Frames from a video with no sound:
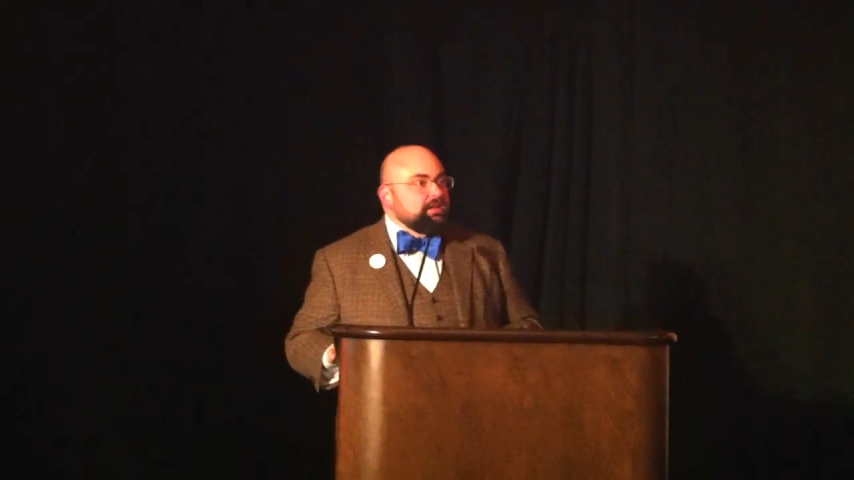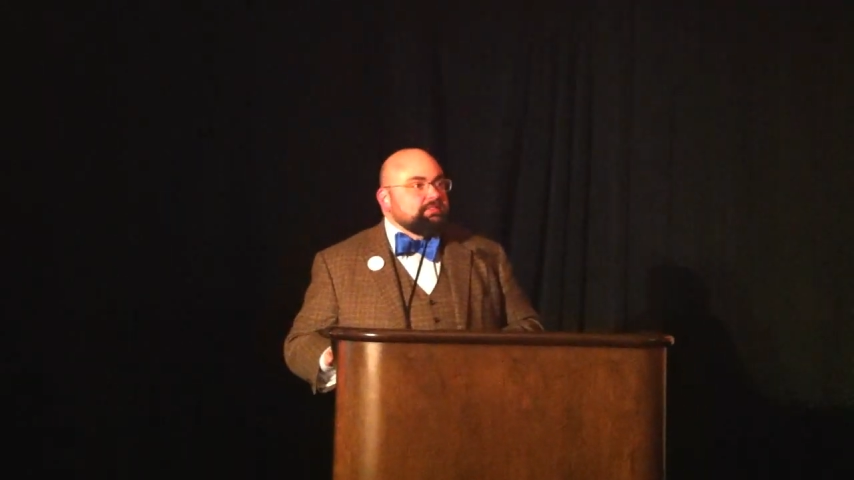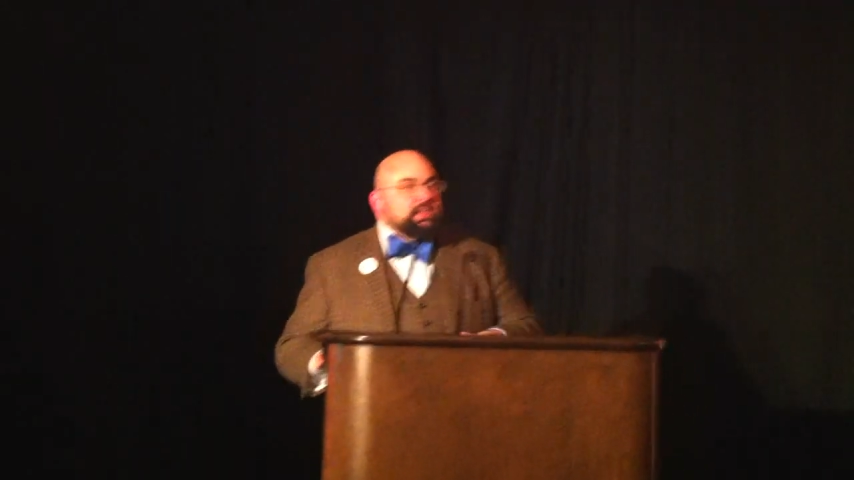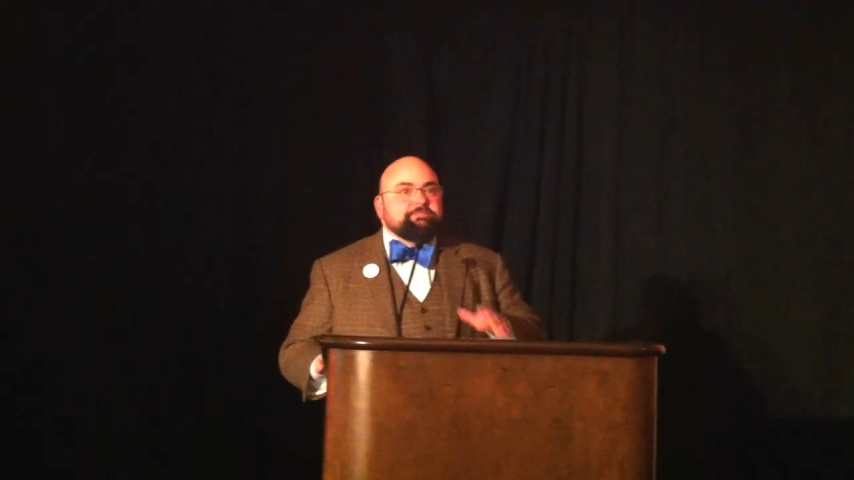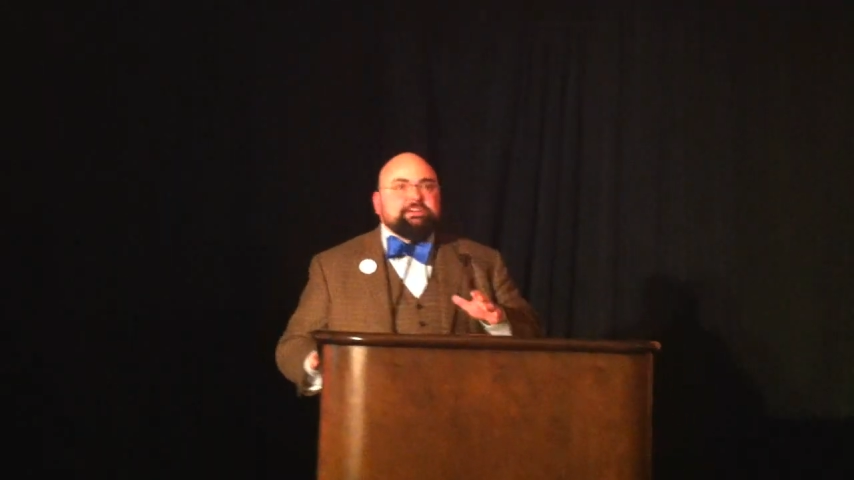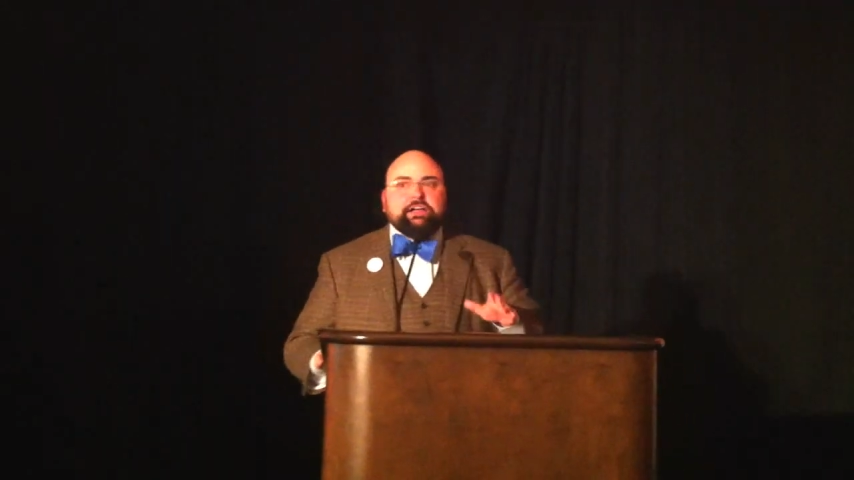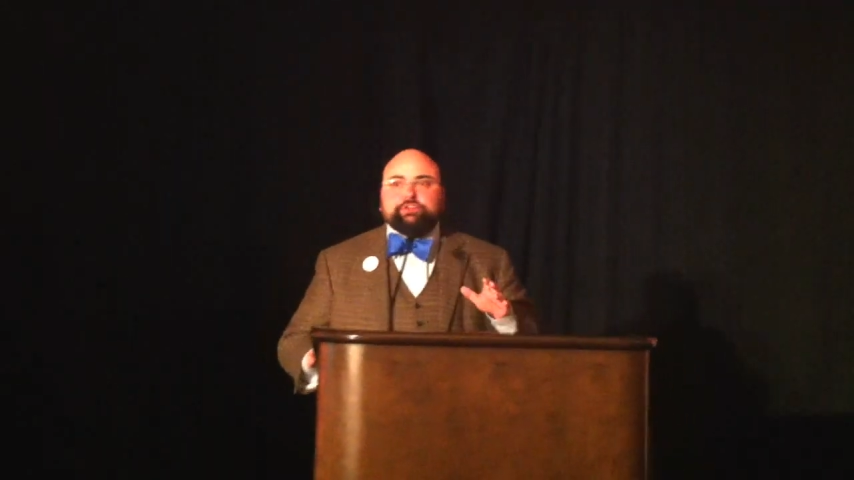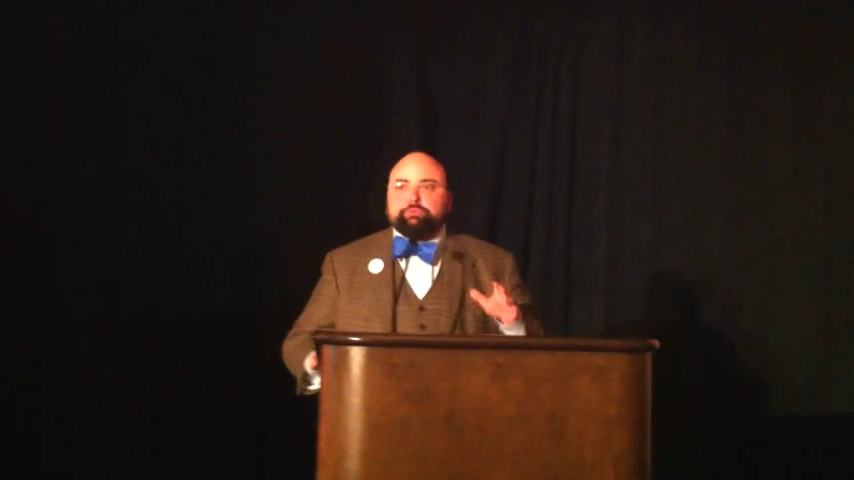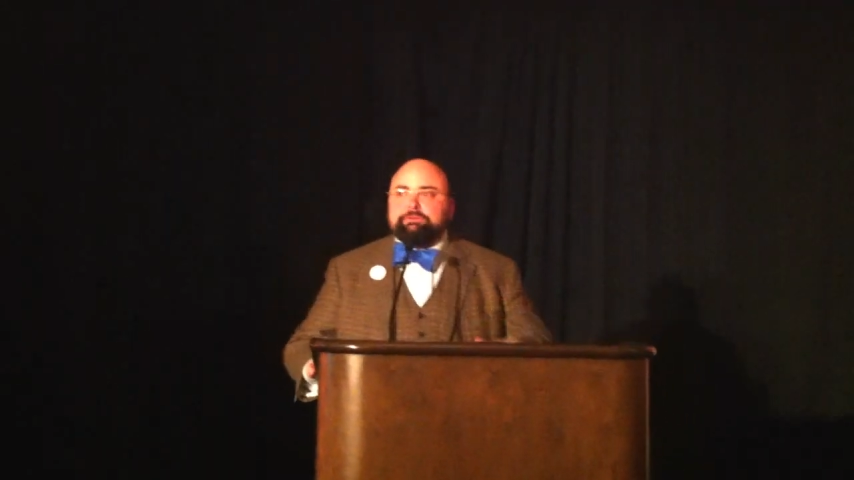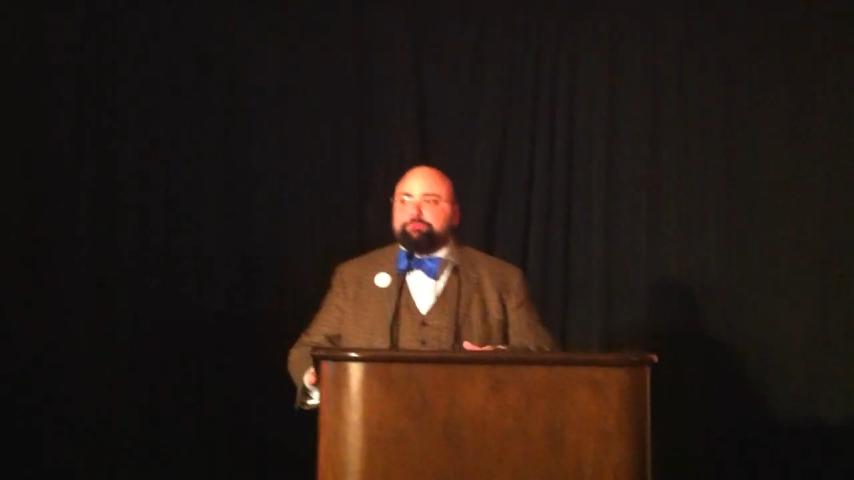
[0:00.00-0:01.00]
They have
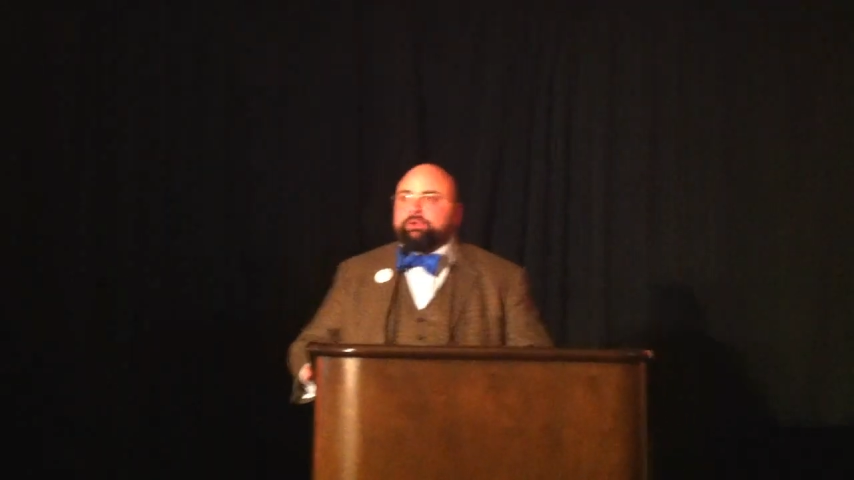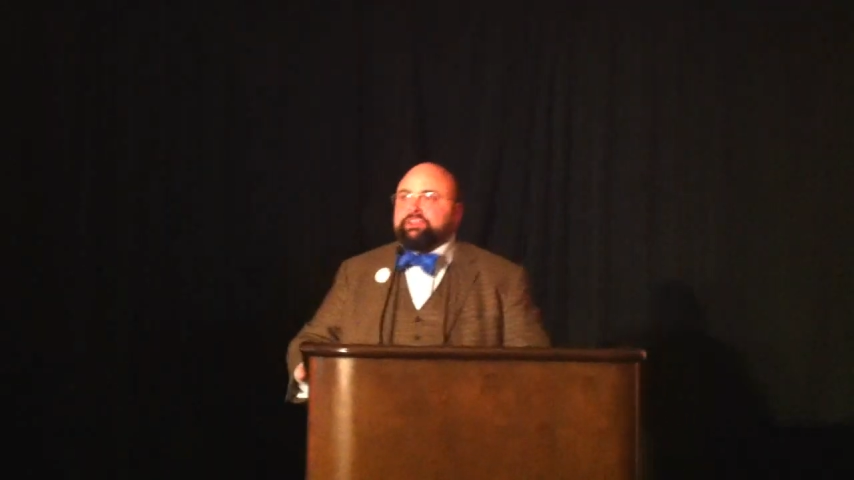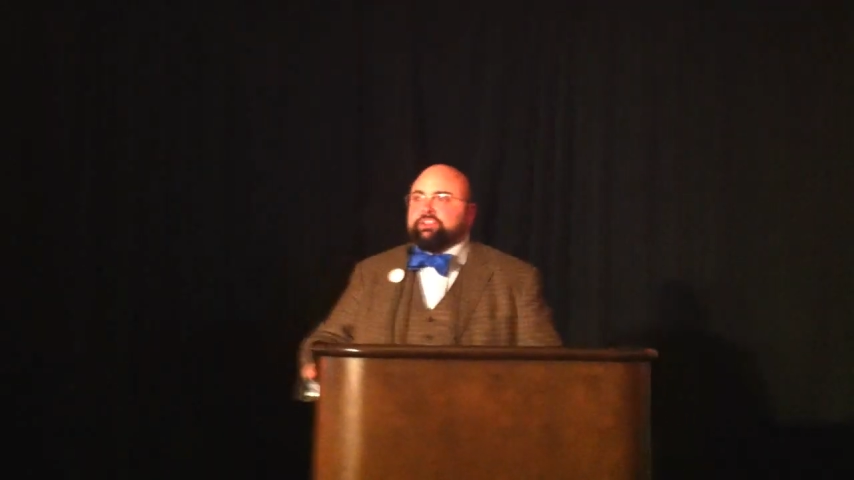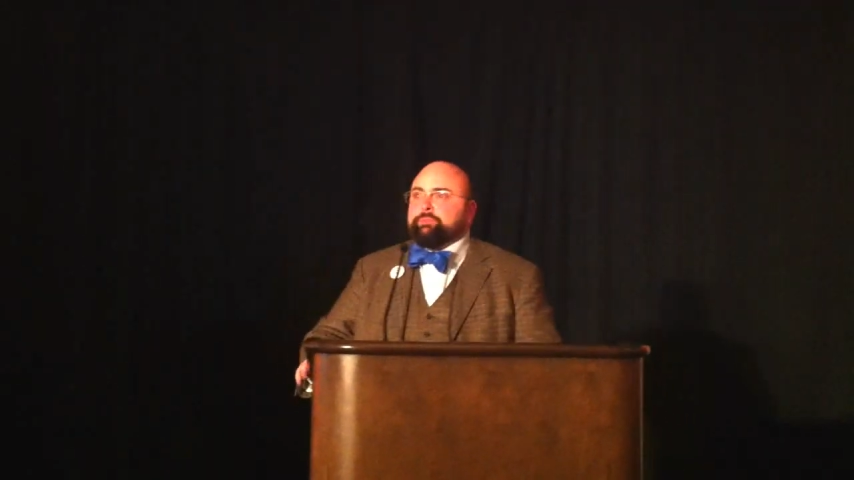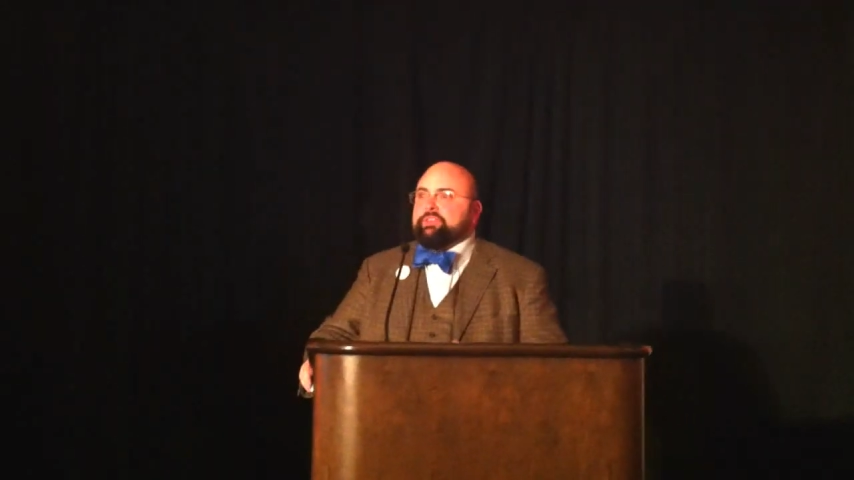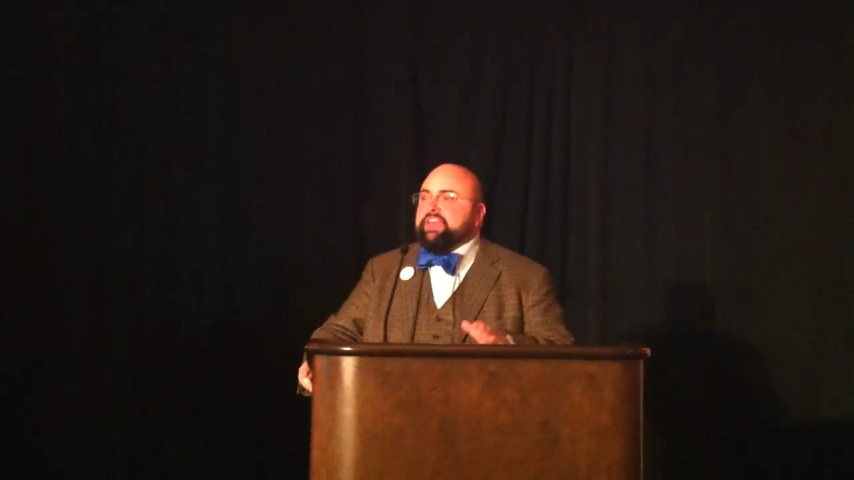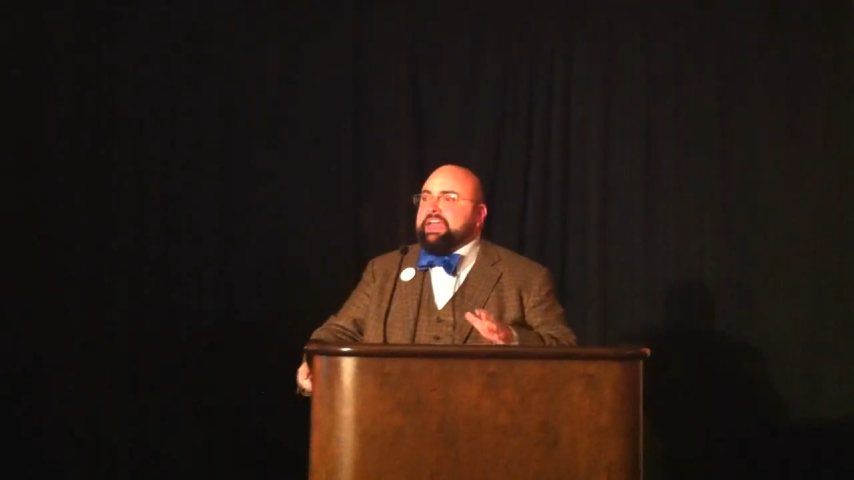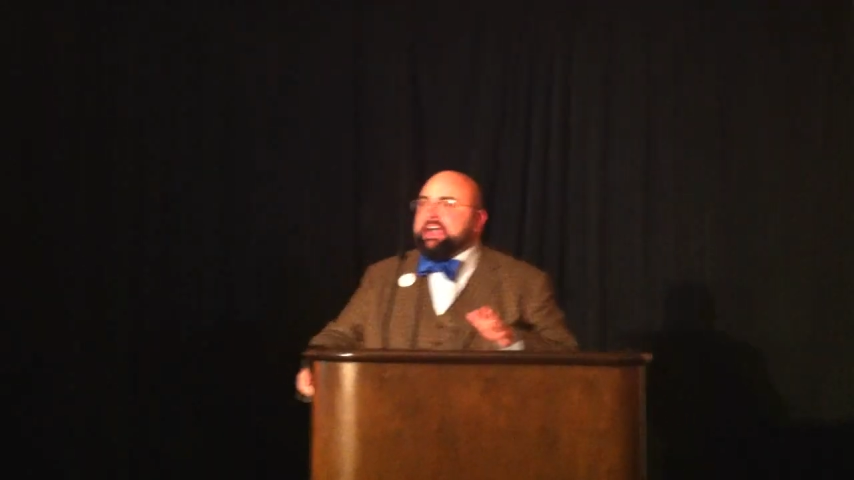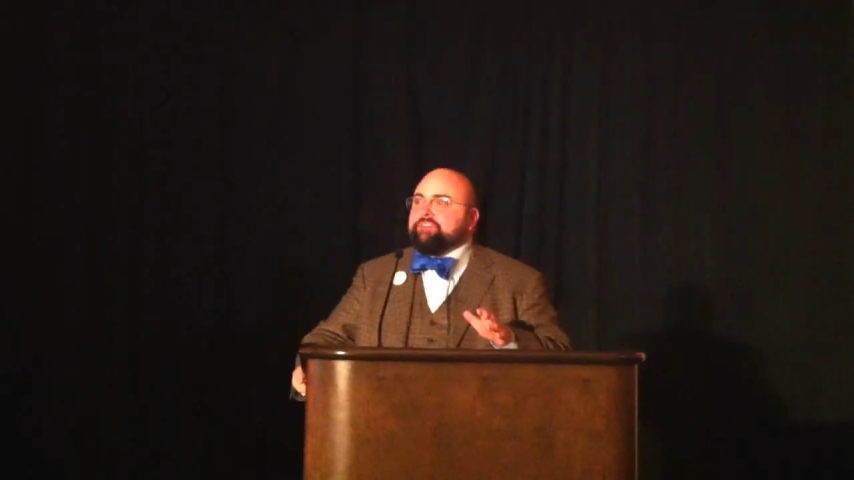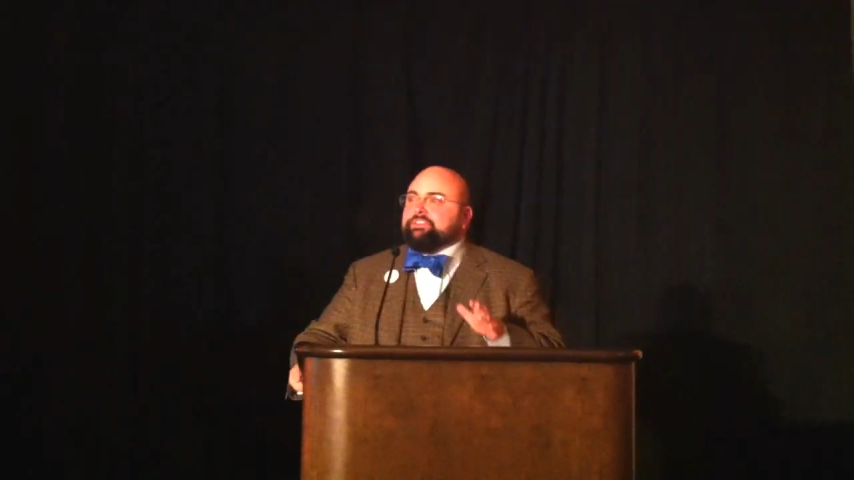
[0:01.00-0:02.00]
filed a referendum and they
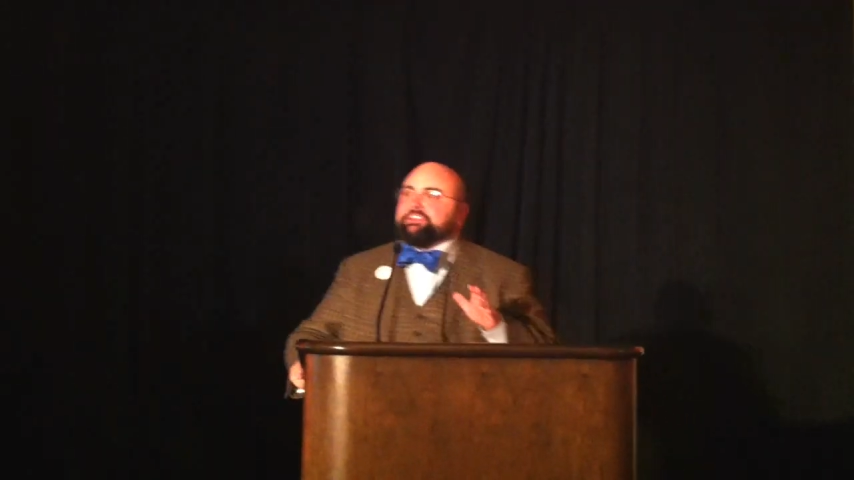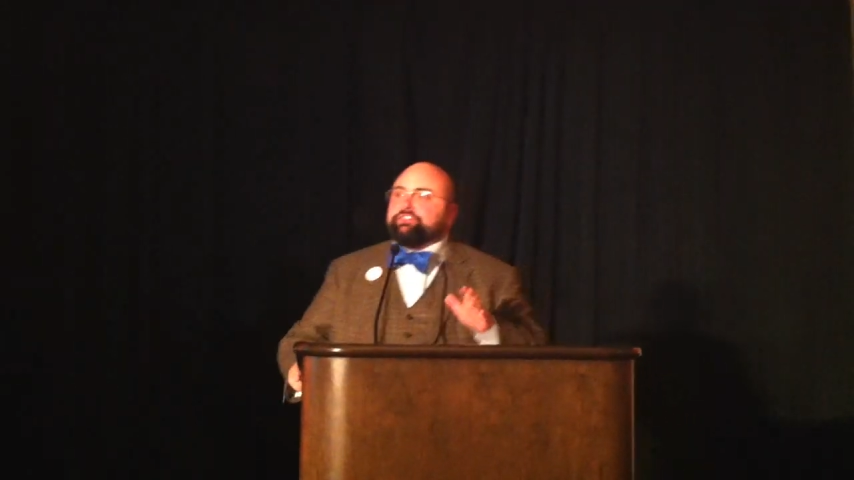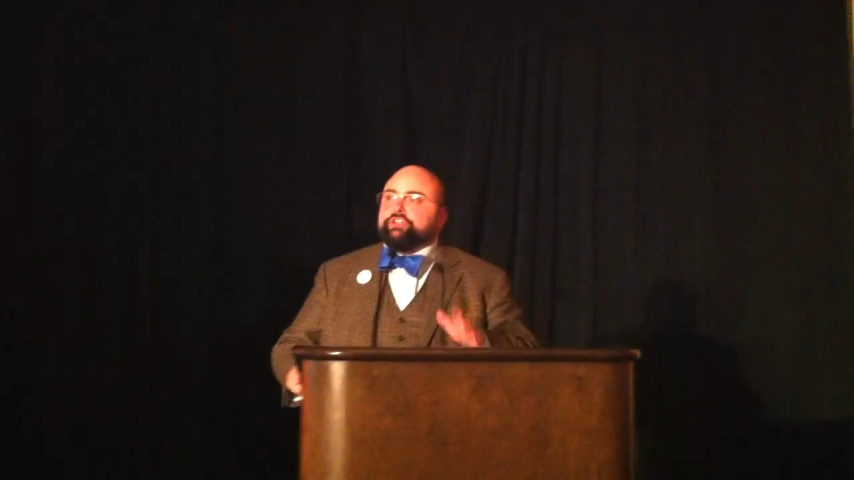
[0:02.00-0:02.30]
have until